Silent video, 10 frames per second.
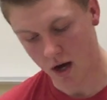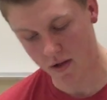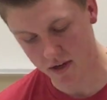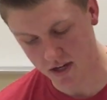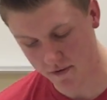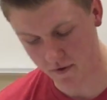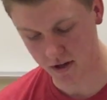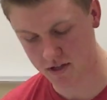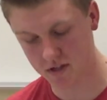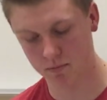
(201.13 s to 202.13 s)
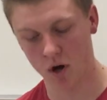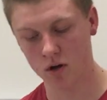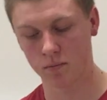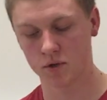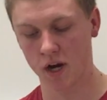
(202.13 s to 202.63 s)
On the defense,
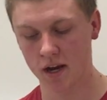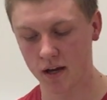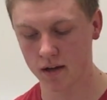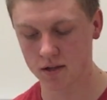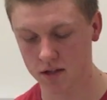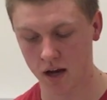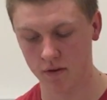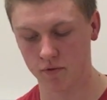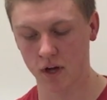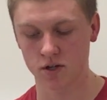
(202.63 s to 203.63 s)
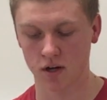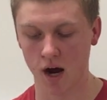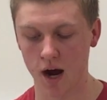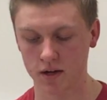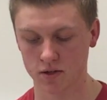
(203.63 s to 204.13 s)
Malcolm Jenkins and Fletcher
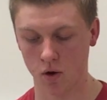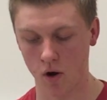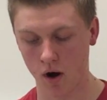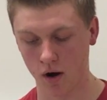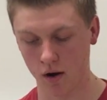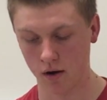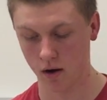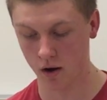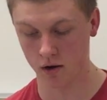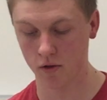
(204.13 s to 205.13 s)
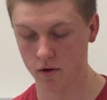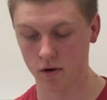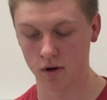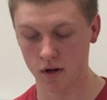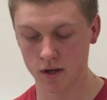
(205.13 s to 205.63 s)
Cox are
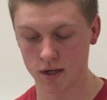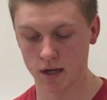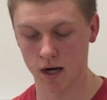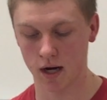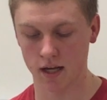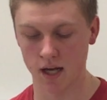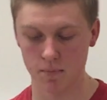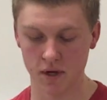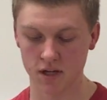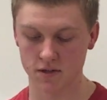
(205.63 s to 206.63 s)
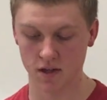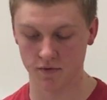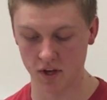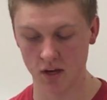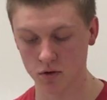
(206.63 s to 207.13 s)
another key piece
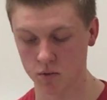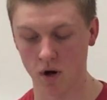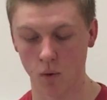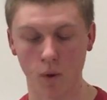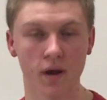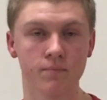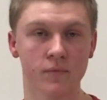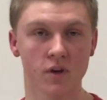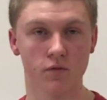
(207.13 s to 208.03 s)
if the Eagles want to win.